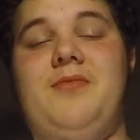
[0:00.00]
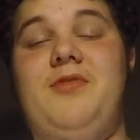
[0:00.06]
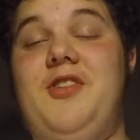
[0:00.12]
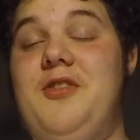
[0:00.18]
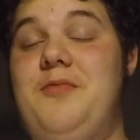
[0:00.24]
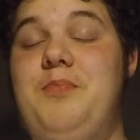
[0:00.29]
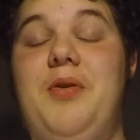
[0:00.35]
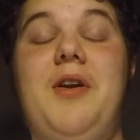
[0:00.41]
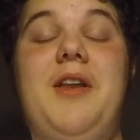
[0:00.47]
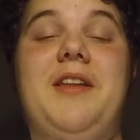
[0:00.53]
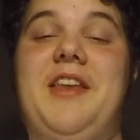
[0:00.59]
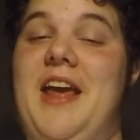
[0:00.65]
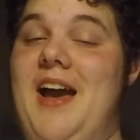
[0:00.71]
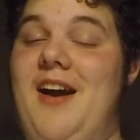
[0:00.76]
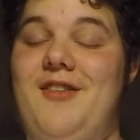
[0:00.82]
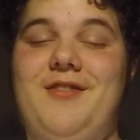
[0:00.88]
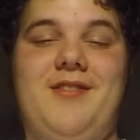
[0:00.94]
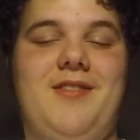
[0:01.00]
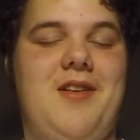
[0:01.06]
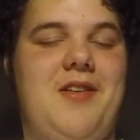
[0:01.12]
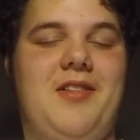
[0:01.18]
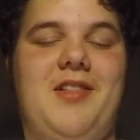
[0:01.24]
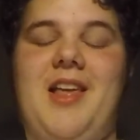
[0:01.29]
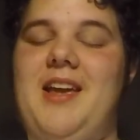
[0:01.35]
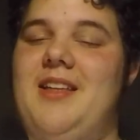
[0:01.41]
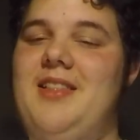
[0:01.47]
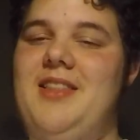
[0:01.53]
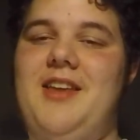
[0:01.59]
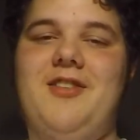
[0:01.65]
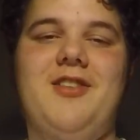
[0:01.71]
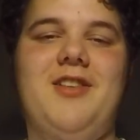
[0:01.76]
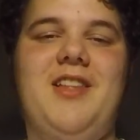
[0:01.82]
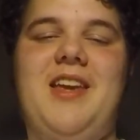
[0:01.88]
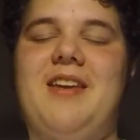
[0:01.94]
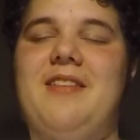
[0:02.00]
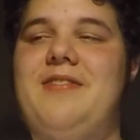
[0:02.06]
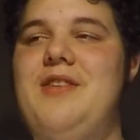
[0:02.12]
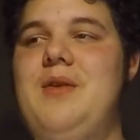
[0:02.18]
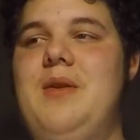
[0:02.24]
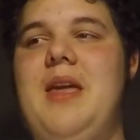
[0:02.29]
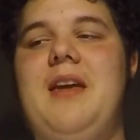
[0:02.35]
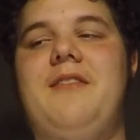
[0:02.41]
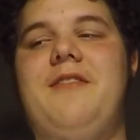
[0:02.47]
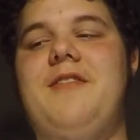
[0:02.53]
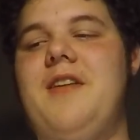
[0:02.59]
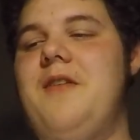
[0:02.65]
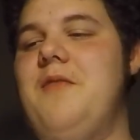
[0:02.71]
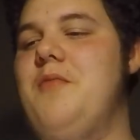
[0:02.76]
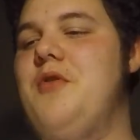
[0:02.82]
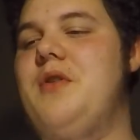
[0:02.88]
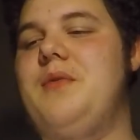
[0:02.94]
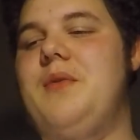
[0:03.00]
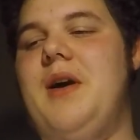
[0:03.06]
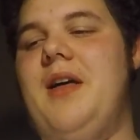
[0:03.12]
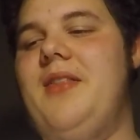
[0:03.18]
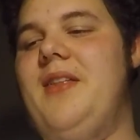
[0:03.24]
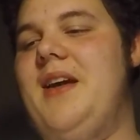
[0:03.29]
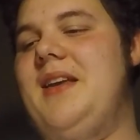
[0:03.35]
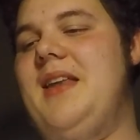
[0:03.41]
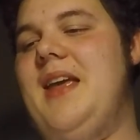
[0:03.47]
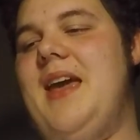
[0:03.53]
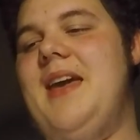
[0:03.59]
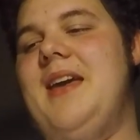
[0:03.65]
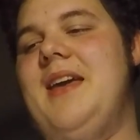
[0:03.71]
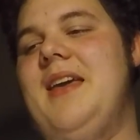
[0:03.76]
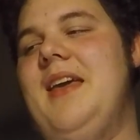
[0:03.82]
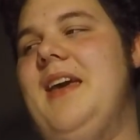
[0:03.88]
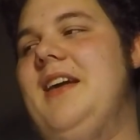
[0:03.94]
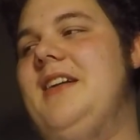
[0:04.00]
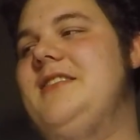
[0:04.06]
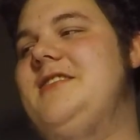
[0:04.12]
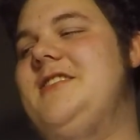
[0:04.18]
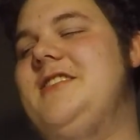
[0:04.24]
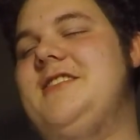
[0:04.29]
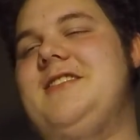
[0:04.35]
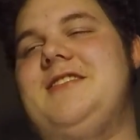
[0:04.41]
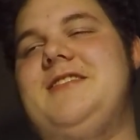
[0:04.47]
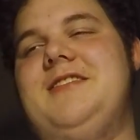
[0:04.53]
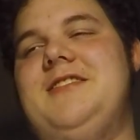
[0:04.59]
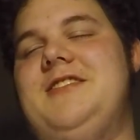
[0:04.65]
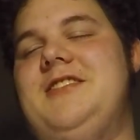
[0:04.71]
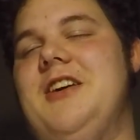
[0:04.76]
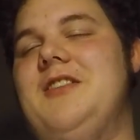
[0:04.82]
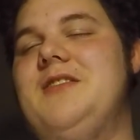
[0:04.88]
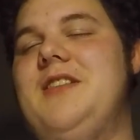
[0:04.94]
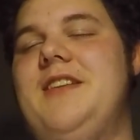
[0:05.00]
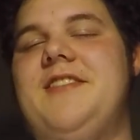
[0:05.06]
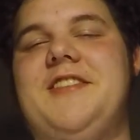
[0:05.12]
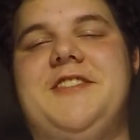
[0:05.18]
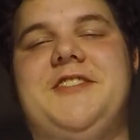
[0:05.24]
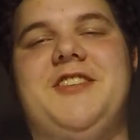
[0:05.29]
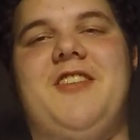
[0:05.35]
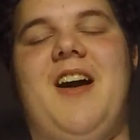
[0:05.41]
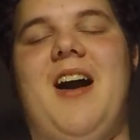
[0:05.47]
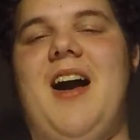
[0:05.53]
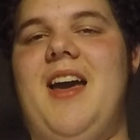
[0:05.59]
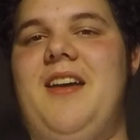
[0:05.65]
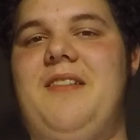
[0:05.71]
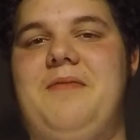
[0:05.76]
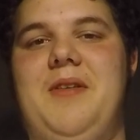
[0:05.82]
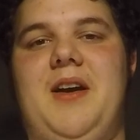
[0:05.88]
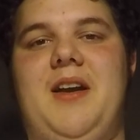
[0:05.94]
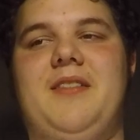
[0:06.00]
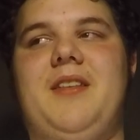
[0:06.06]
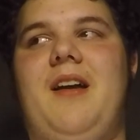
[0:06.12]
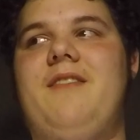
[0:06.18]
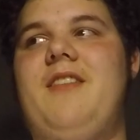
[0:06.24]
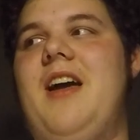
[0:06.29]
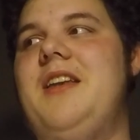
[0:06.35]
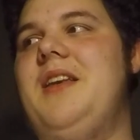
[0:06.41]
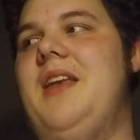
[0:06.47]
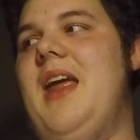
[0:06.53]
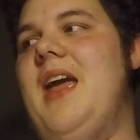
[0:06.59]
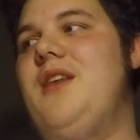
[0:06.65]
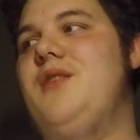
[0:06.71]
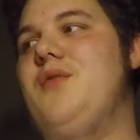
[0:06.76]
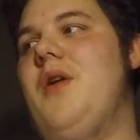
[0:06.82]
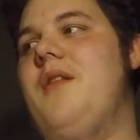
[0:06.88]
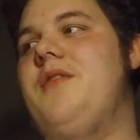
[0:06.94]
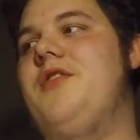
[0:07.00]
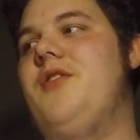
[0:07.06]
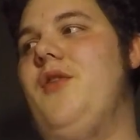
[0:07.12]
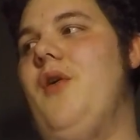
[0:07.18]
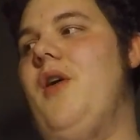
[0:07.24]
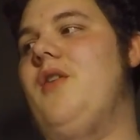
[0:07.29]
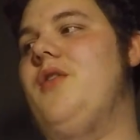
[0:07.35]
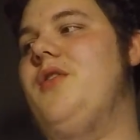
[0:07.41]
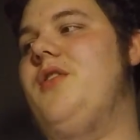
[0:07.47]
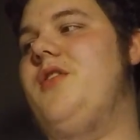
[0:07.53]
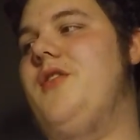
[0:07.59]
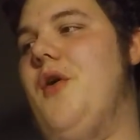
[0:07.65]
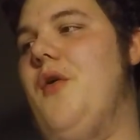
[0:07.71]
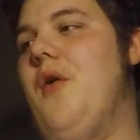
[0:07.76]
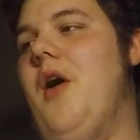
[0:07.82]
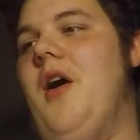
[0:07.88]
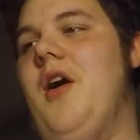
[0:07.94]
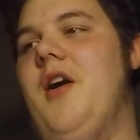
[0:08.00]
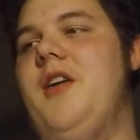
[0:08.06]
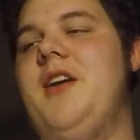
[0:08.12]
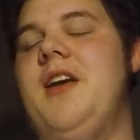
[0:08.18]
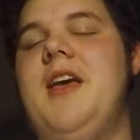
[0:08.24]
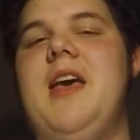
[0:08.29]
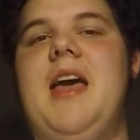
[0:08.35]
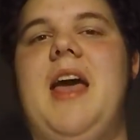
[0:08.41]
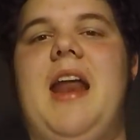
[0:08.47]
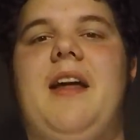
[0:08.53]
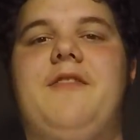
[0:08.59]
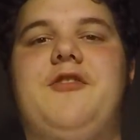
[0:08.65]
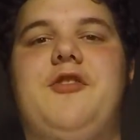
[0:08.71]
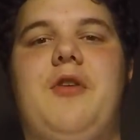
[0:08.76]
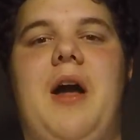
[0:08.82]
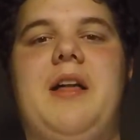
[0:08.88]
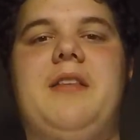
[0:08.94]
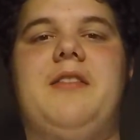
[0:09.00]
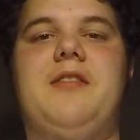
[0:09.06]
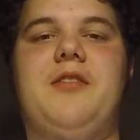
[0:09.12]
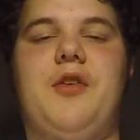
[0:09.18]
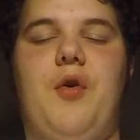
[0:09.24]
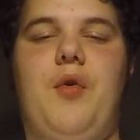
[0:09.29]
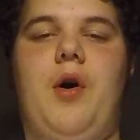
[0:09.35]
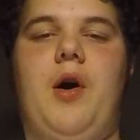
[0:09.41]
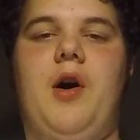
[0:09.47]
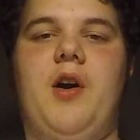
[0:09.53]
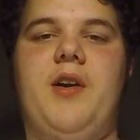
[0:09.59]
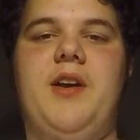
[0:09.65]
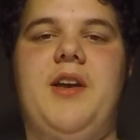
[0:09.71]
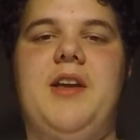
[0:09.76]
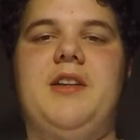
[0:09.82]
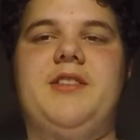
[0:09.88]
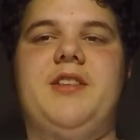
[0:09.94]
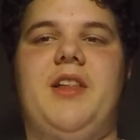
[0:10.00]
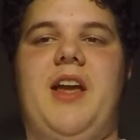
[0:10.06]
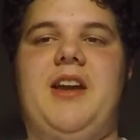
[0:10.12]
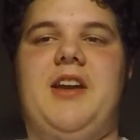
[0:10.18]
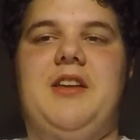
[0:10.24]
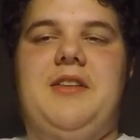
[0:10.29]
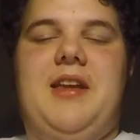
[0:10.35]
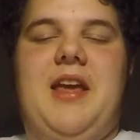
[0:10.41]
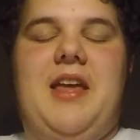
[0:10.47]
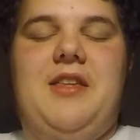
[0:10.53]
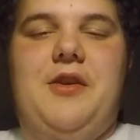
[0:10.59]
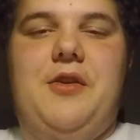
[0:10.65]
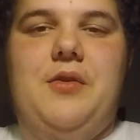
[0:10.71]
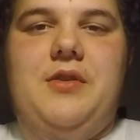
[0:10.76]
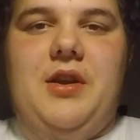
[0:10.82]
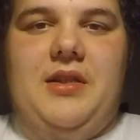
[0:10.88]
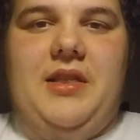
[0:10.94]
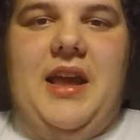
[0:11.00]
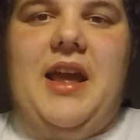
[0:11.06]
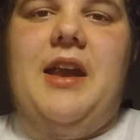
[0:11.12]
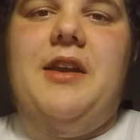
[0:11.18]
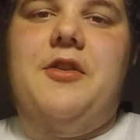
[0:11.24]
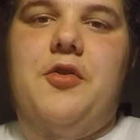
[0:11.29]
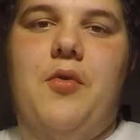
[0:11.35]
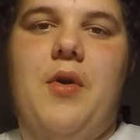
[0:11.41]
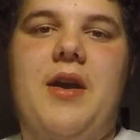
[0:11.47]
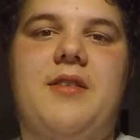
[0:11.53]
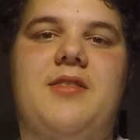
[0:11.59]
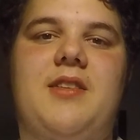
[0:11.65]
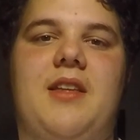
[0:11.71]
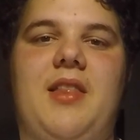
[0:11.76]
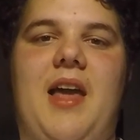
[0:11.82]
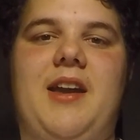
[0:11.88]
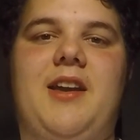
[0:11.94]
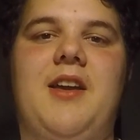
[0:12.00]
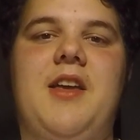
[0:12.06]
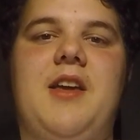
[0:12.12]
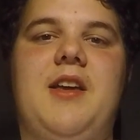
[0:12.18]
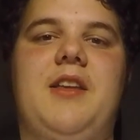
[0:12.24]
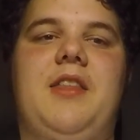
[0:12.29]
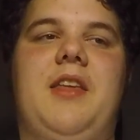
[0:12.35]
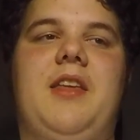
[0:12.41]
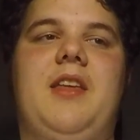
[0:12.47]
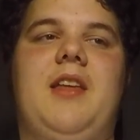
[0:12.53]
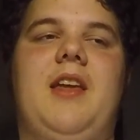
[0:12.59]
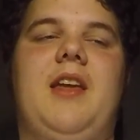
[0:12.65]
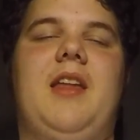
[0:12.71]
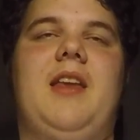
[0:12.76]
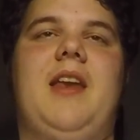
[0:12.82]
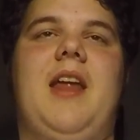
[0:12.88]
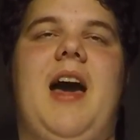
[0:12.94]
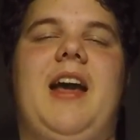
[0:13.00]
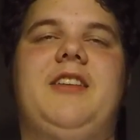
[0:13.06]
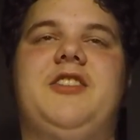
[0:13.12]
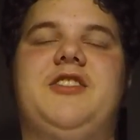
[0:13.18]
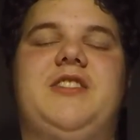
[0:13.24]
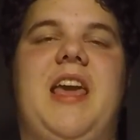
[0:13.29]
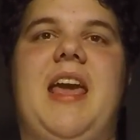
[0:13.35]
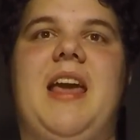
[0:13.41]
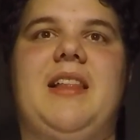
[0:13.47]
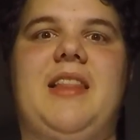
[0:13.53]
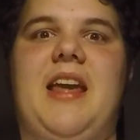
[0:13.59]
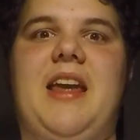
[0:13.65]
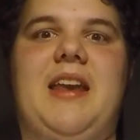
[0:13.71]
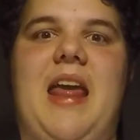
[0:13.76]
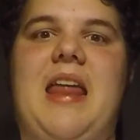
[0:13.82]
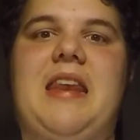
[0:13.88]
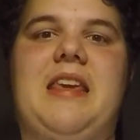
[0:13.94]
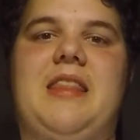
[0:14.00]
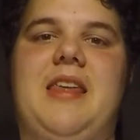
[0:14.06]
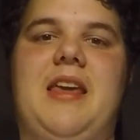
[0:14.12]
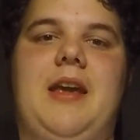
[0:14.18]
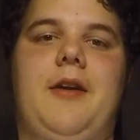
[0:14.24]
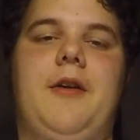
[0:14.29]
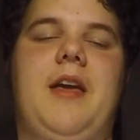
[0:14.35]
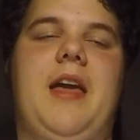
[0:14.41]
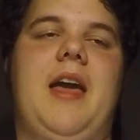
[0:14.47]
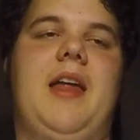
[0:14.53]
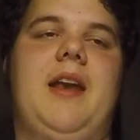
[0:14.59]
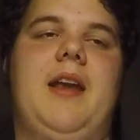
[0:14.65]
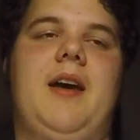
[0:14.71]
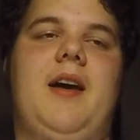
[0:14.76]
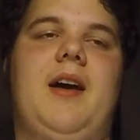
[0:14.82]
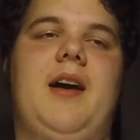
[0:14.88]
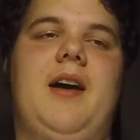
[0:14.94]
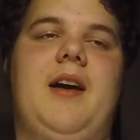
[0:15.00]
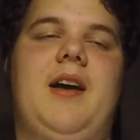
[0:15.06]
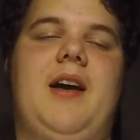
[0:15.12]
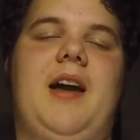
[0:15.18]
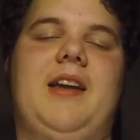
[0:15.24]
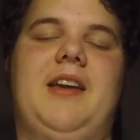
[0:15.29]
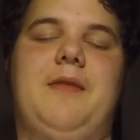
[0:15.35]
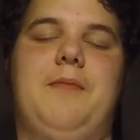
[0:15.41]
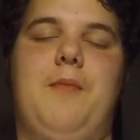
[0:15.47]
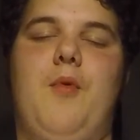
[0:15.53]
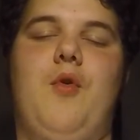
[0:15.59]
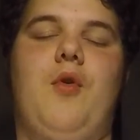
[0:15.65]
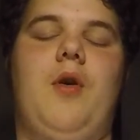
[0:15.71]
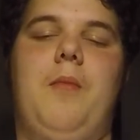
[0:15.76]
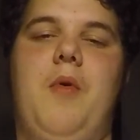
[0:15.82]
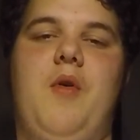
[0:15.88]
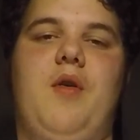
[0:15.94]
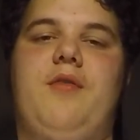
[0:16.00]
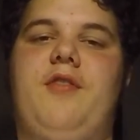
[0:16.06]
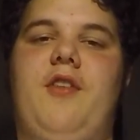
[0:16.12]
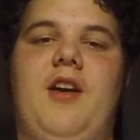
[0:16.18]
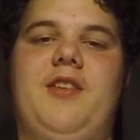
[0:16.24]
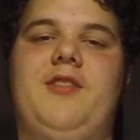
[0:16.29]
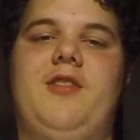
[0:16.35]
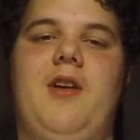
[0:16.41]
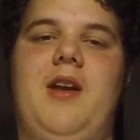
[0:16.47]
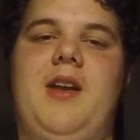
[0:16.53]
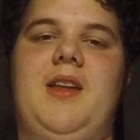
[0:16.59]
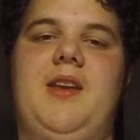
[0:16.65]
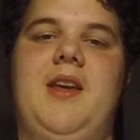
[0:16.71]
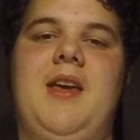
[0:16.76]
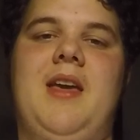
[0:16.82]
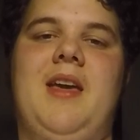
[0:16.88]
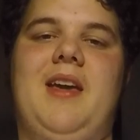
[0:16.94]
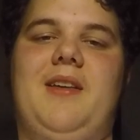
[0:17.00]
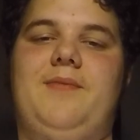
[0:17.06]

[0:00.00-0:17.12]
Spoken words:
just put it down. Like, literally, if you can't fingerboard well that day, just don't even try, because I've had days where I've struggled so hard and I've tried so hard to like continue to land tricks and I just can't land anything and I get more and more frustrated.